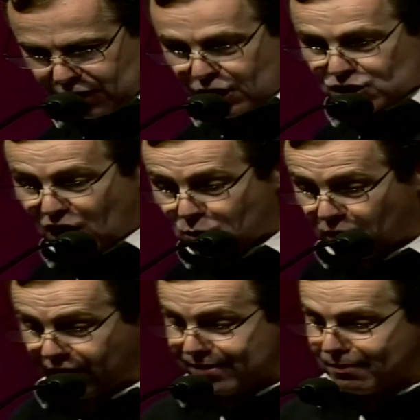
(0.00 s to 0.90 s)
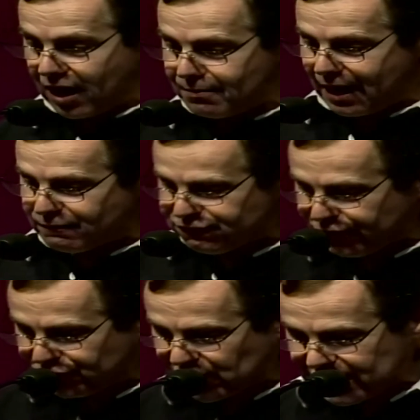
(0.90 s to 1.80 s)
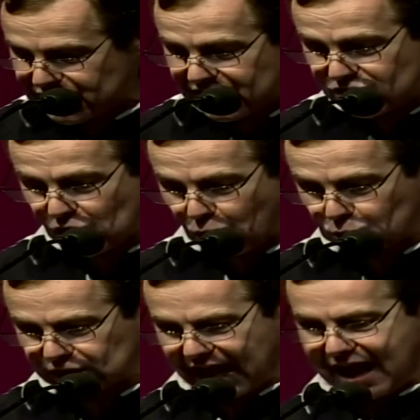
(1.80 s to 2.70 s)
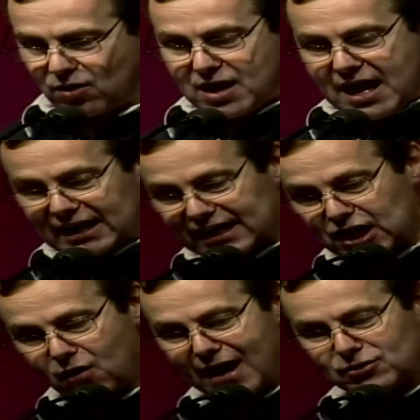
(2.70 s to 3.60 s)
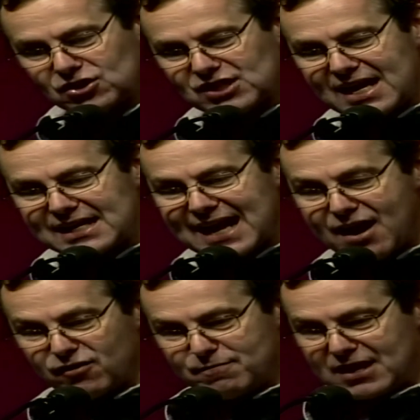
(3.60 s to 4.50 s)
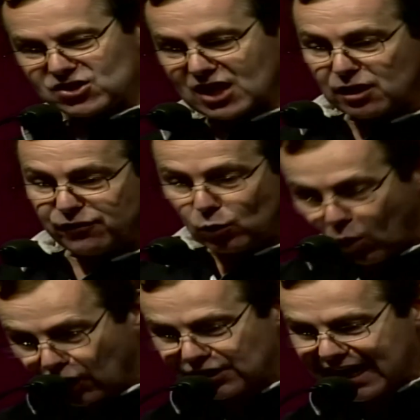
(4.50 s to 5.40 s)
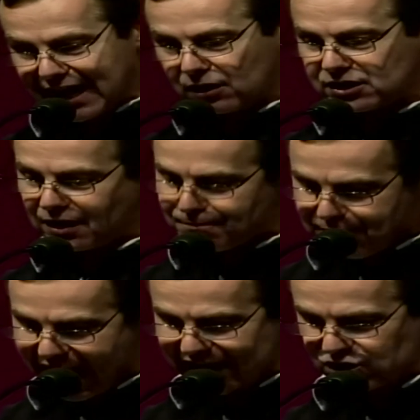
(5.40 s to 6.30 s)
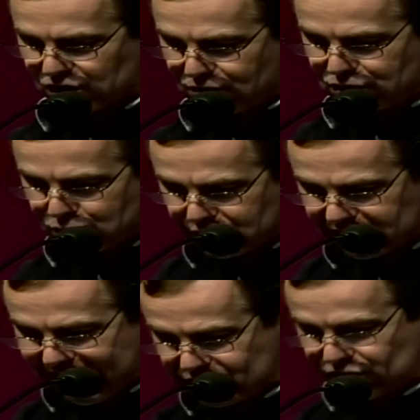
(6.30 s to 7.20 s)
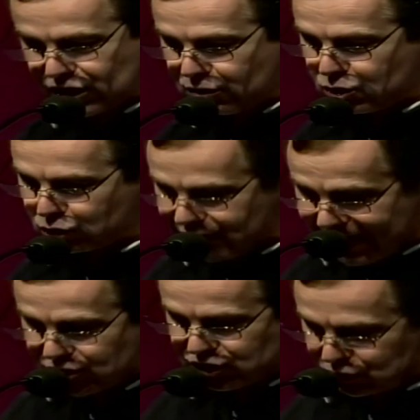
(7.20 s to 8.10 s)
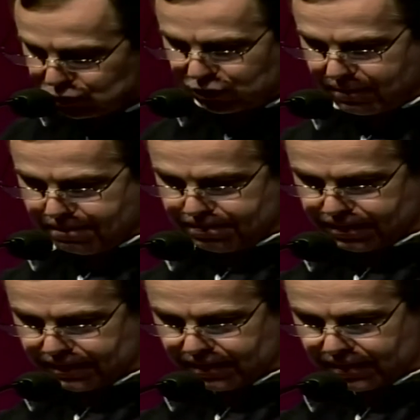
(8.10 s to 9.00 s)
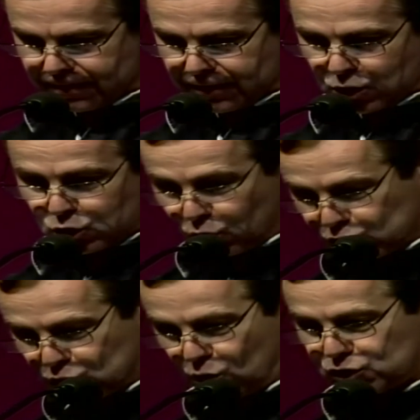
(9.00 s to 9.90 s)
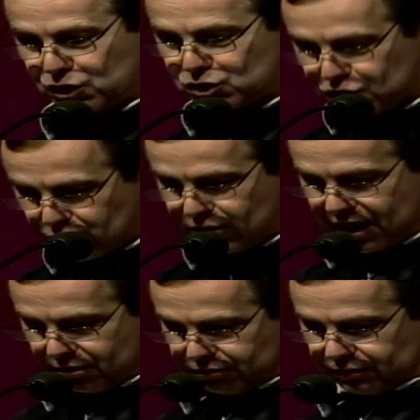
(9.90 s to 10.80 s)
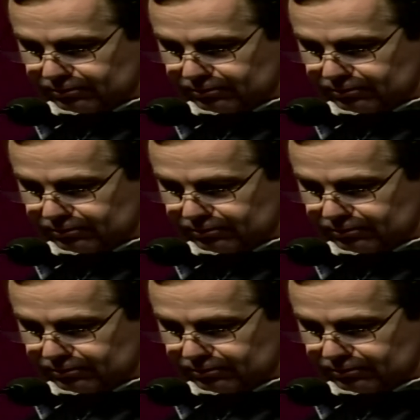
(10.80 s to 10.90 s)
Don't worry, Mum, I'm 15 years old now, and I know how to take care of myself, and one day I'll come back so that you can get to know your grandchildren. Your daughter, Judith."